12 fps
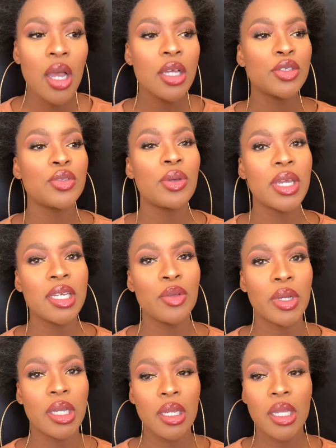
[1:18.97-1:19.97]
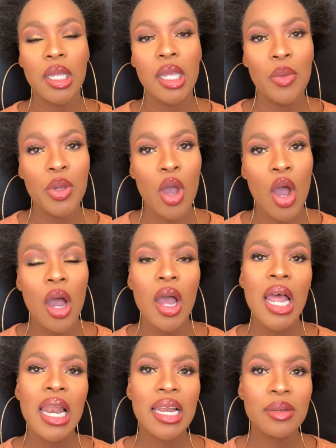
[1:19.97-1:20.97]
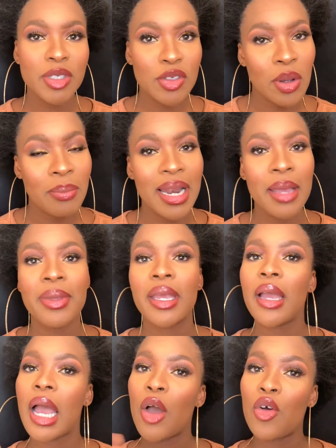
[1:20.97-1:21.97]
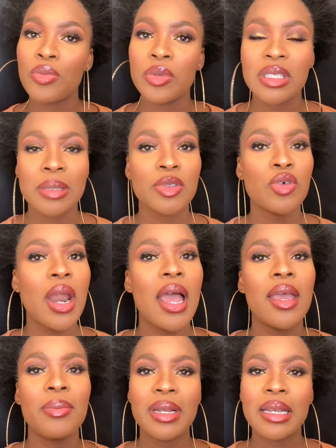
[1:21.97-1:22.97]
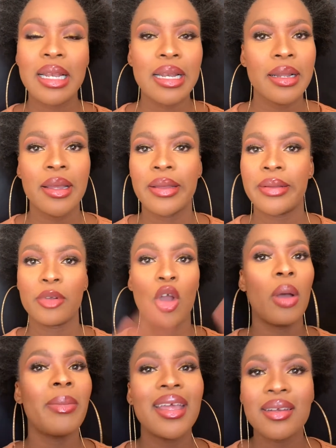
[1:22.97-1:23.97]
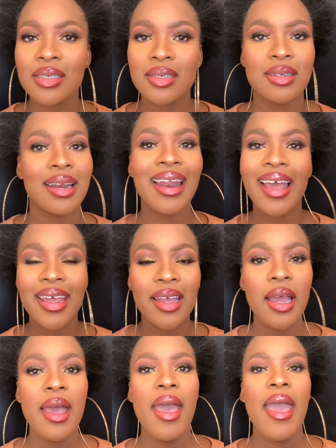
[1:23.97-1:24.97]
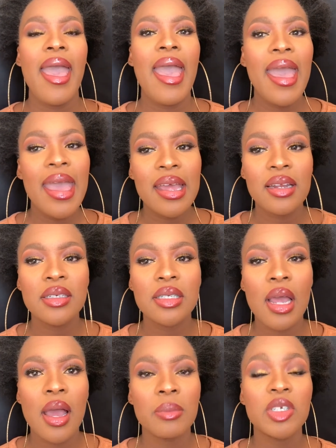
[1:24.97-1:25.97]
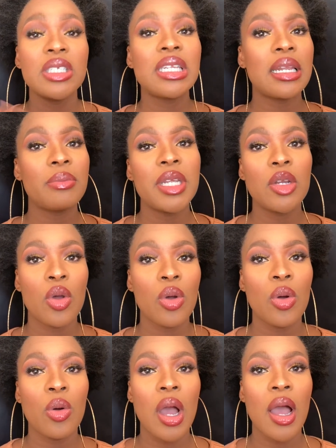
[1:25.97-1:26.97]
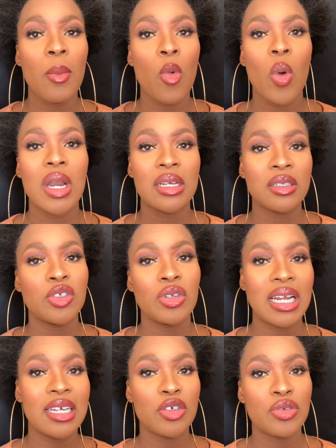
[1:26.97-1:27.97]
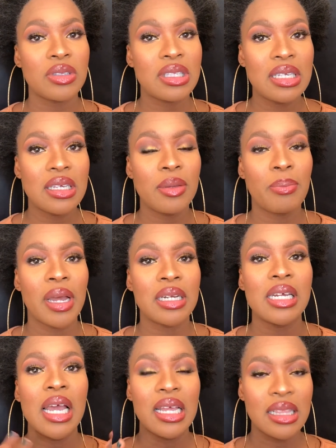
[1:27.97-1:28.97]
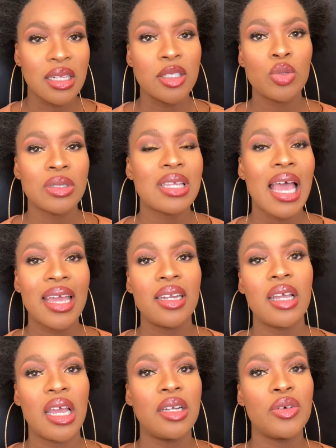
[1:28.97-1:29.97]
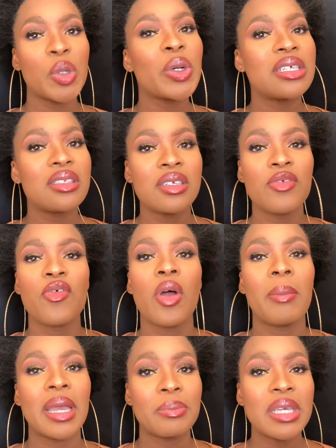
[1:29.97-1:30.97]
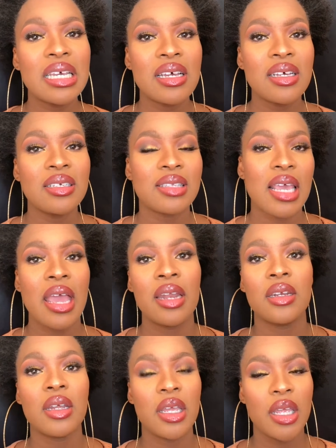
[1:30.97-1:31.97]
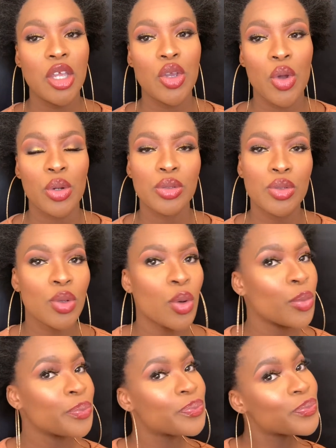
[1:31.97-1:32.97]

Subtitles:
So anyway, here we are. Let me stop blabbing. I hope you subscribe, comment, like, and just let me know what else you'd like to see. But this was highly requested from my peers, and here you go. So